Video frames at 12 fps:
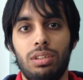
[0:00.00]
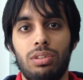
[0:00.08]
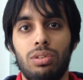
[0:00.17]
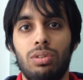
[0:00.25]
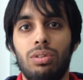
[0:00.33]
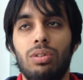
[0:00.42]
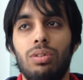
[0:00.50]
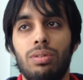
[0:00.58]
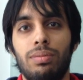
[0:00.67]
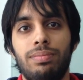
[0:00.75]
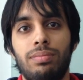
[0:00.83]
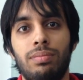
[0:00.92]

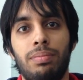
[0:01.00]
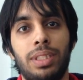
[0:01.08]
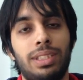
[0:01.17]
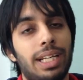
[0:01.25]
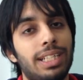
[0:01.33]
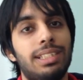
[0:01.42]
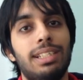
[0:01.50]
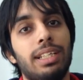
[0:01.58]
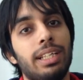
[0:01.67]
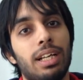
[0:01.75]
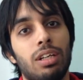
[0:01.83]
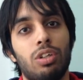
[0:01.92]
So besides
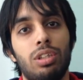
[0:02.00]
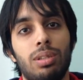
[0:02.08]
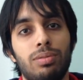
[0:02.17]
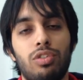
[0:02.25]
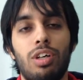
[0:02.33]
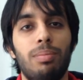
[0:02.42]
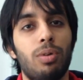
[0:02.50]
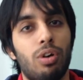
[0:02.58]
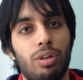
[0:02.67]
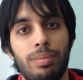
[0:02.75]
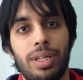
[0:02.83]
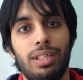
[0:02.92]
learning algorithms from
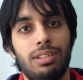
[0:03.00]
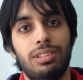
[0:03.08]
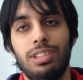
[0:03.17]
Codeman,